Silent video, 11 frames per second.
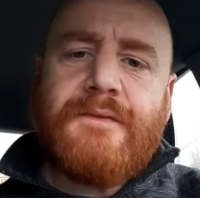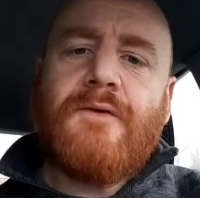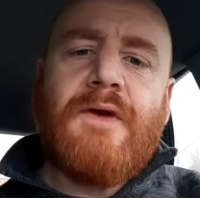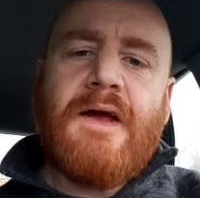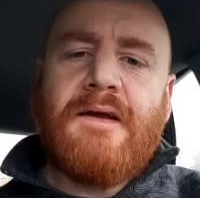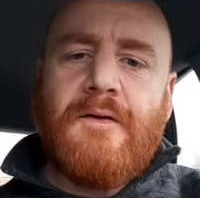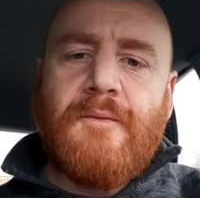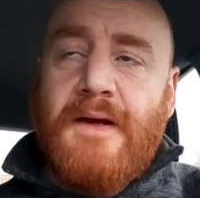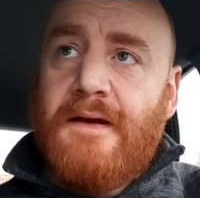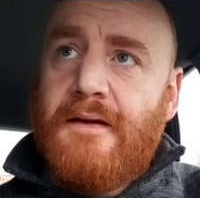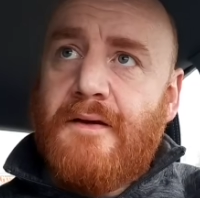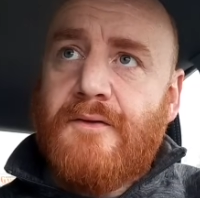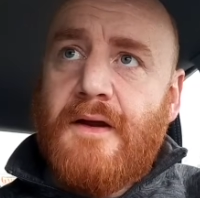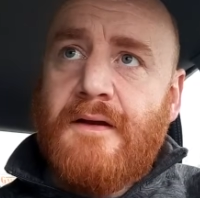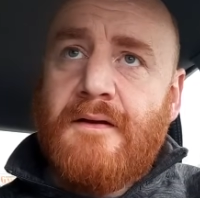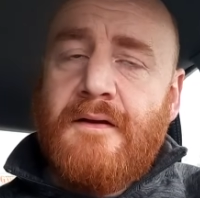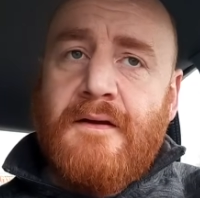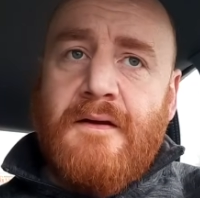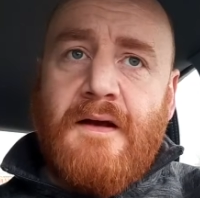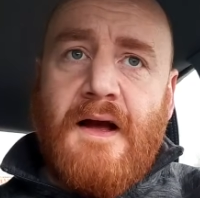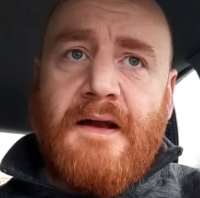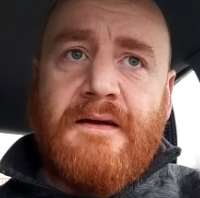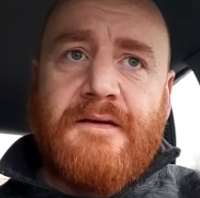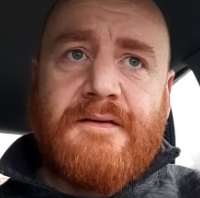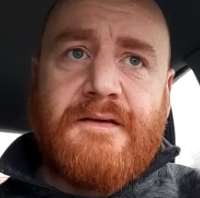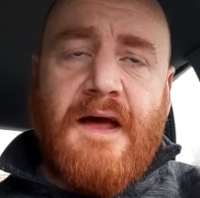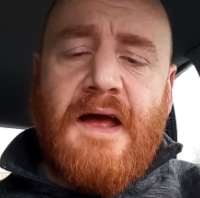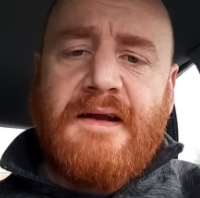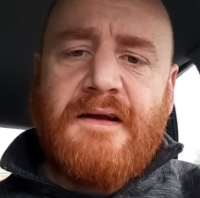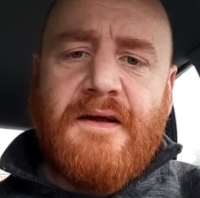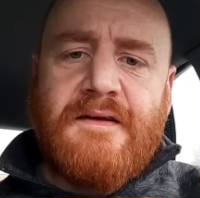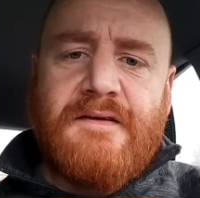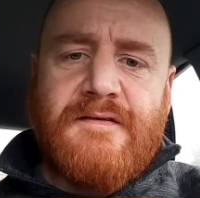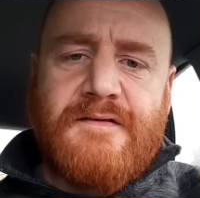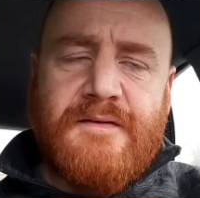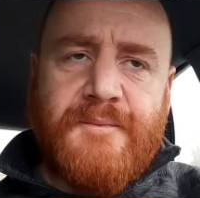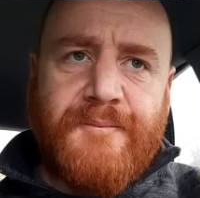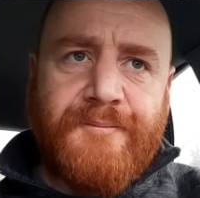the regular media, right? And the headlines